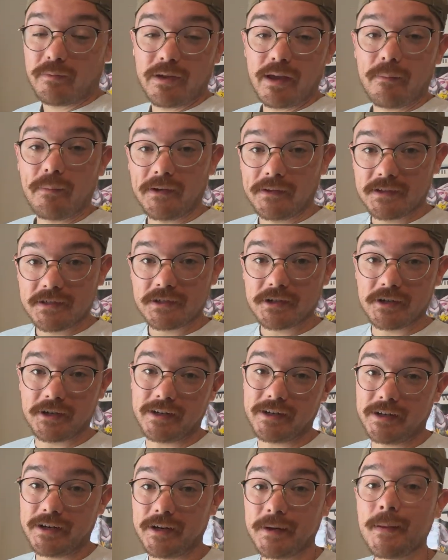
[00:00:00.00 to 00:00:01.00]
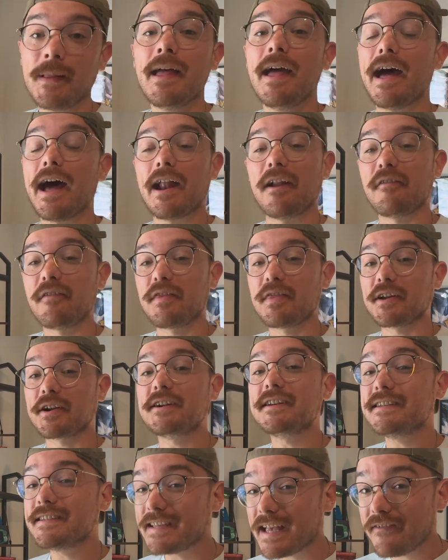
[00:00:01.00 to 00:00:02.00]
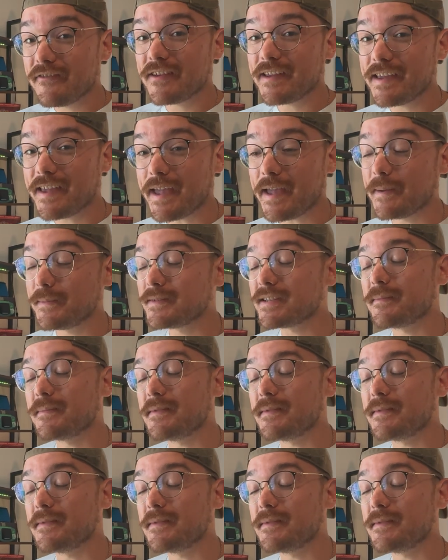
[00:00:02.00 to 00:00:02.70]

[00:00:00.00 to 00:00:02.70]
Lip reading: be up on the screen here. Out of 37 games, that